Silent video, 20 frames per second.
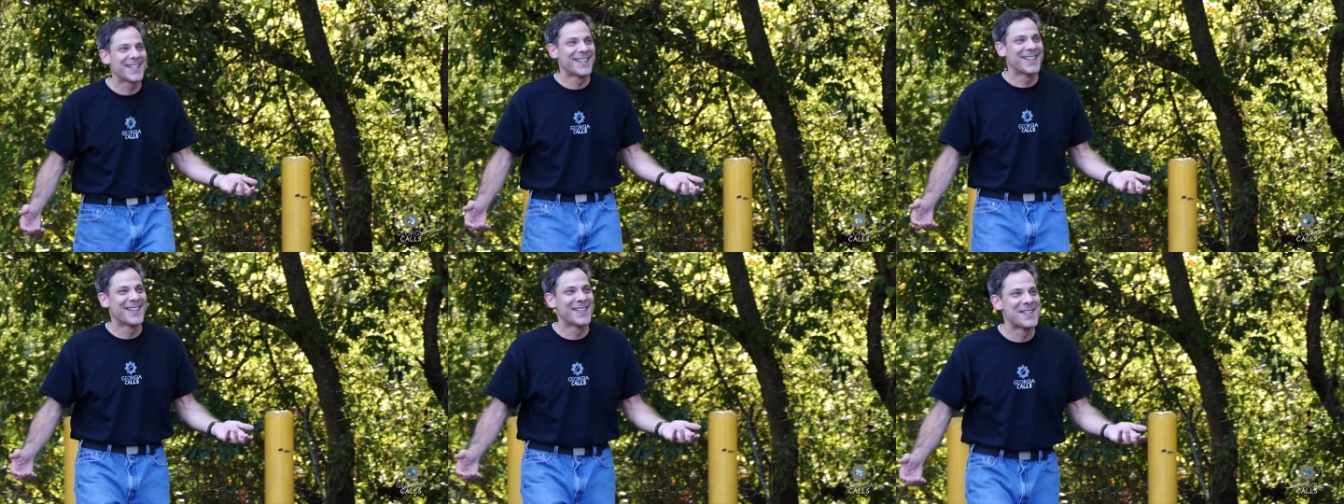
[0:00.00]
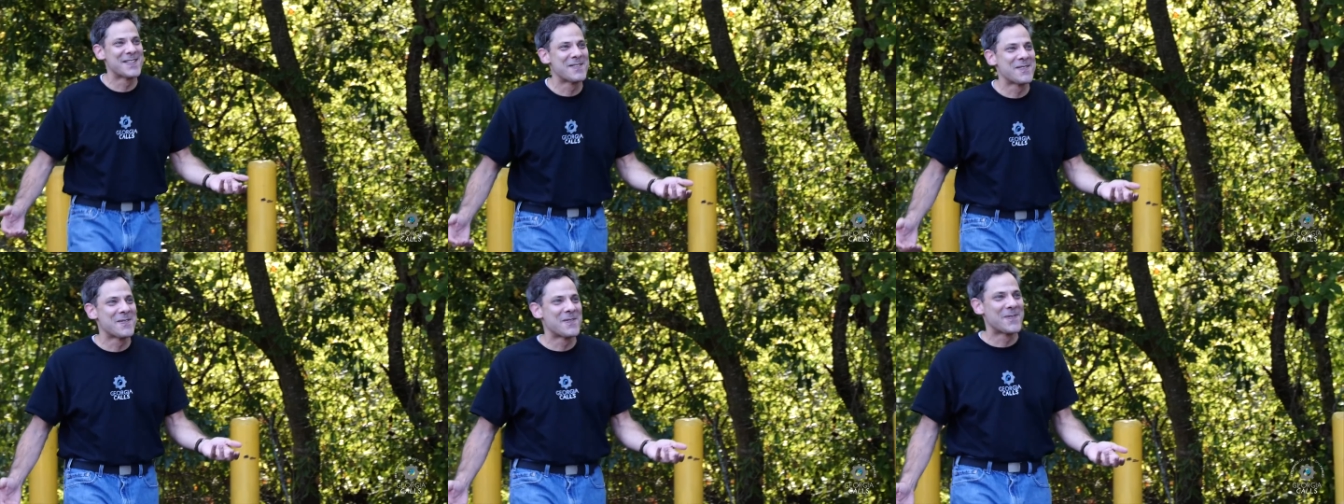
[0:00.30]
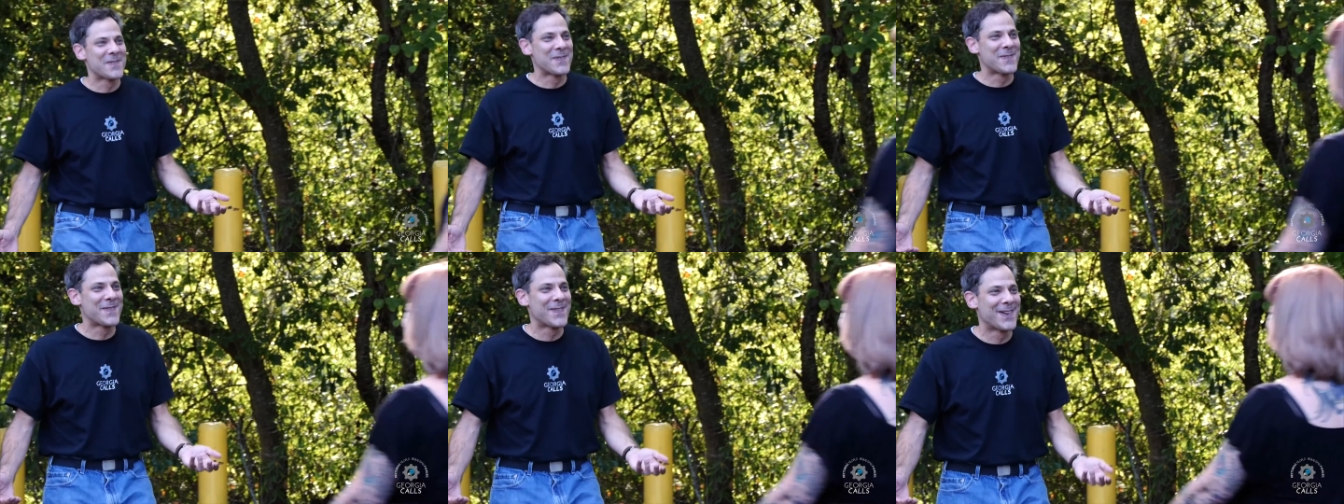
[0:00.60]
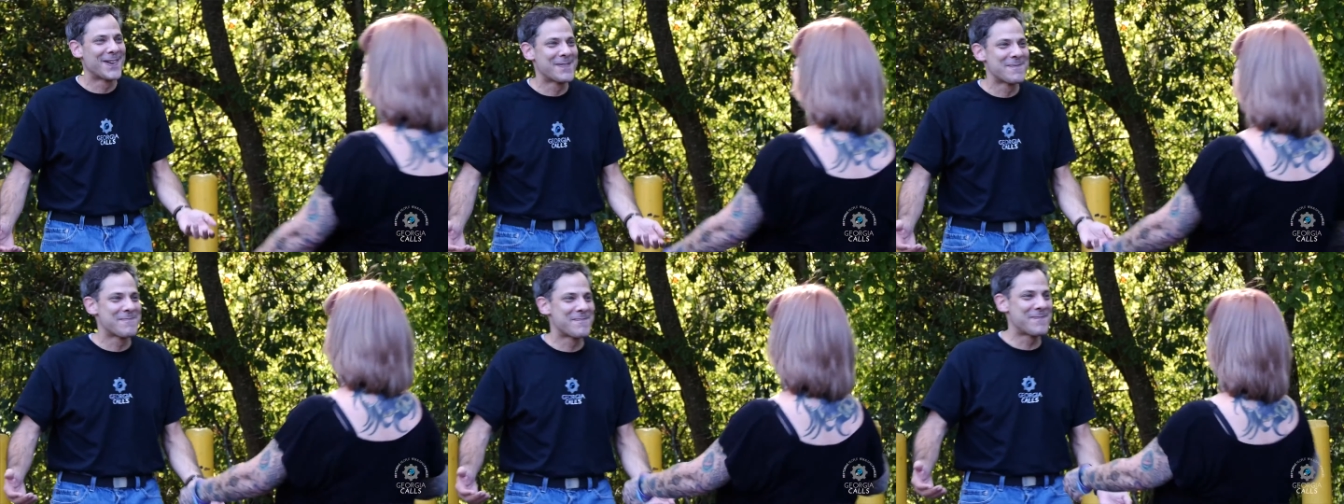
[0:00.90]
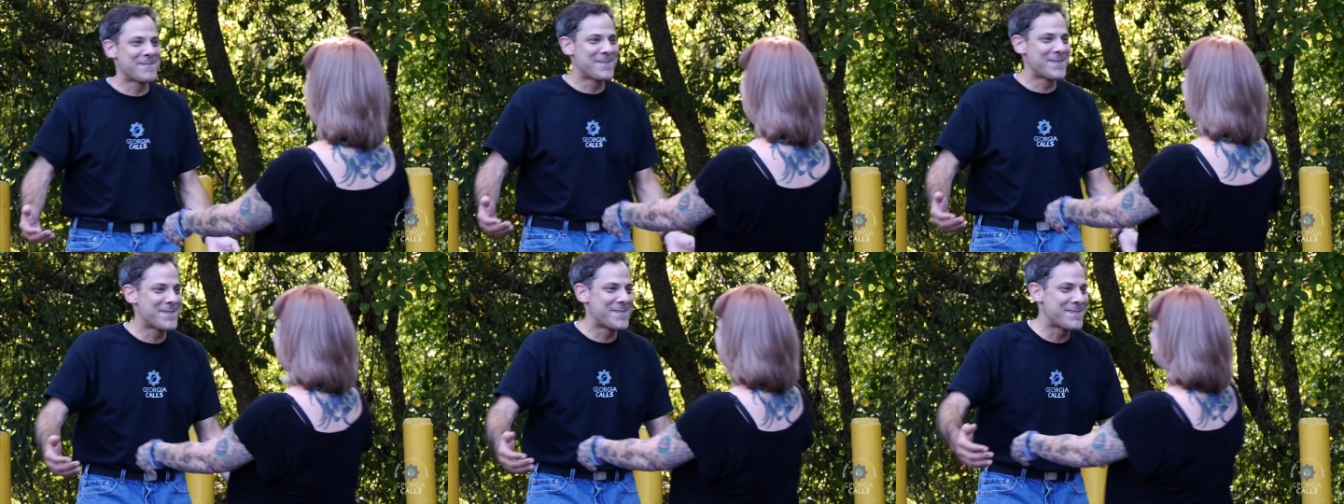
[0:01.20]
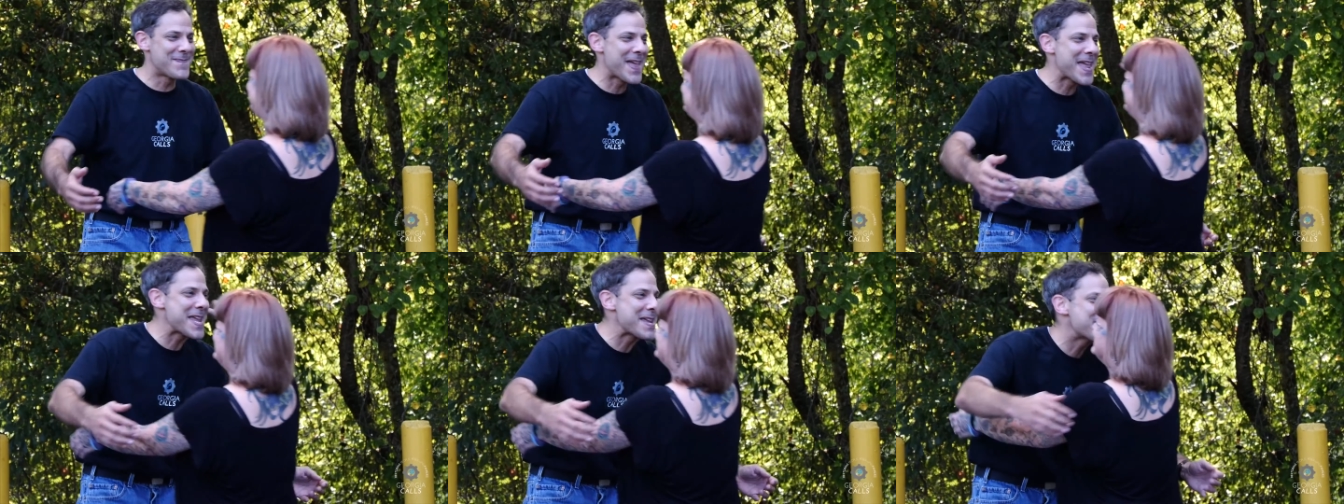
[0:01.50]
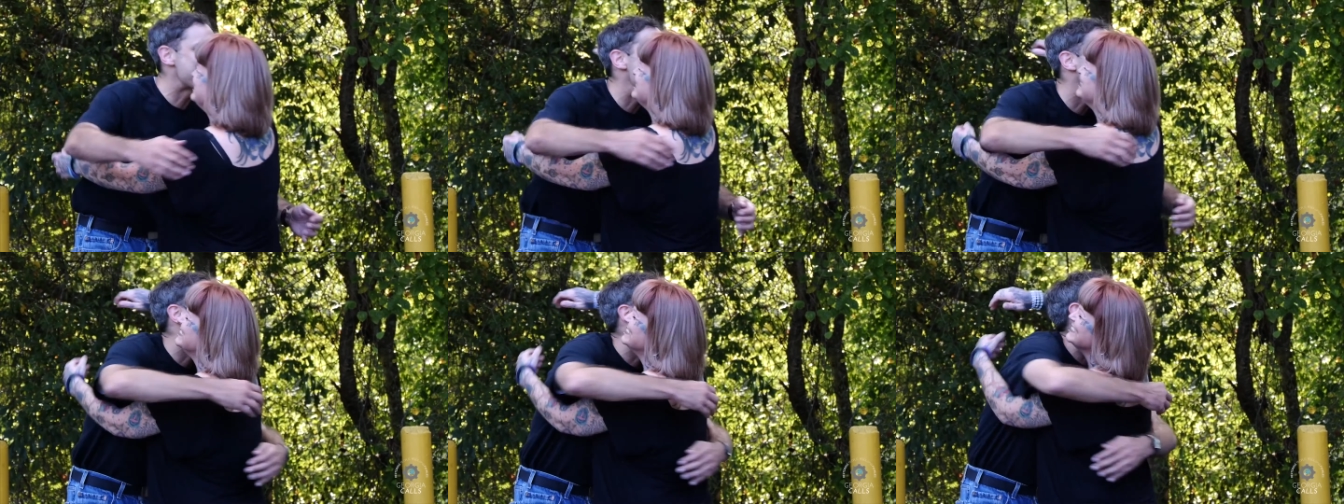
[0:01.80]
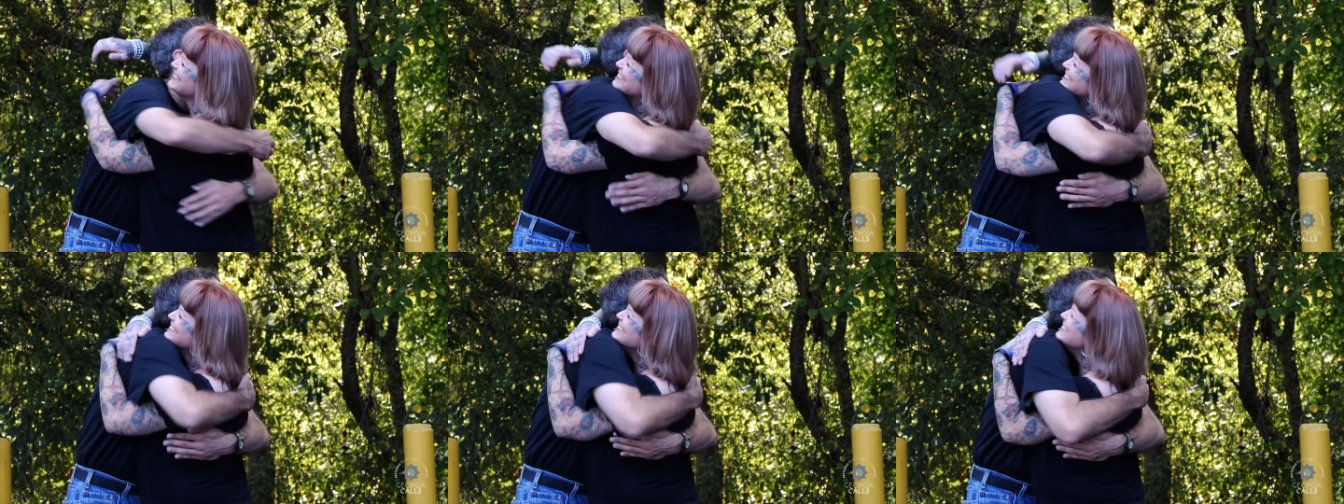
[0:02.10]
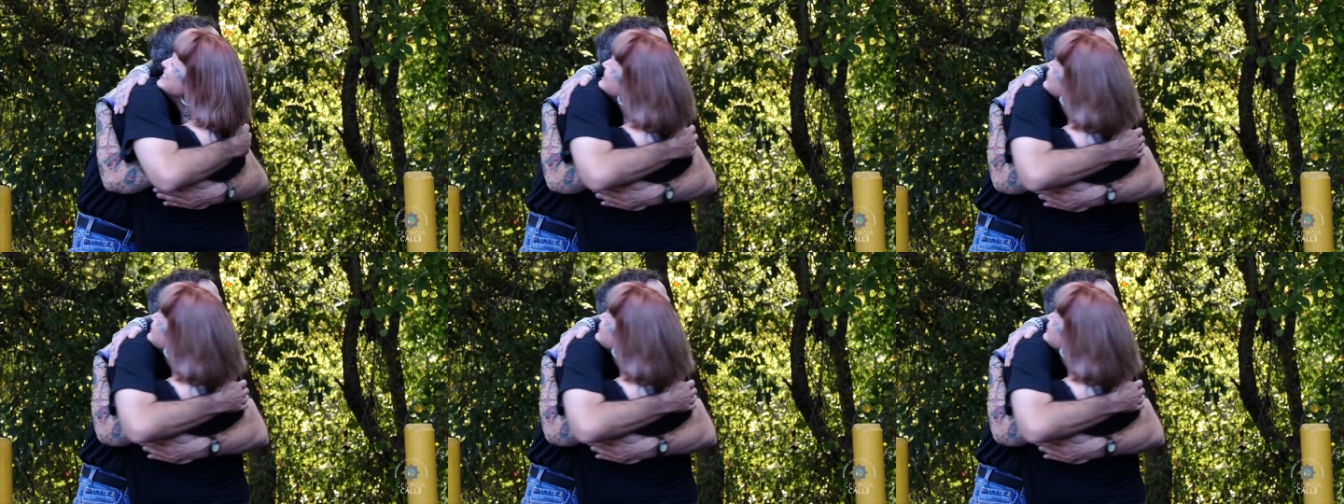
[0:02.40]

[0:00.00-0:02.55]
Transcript: just to have people help you get through your day. I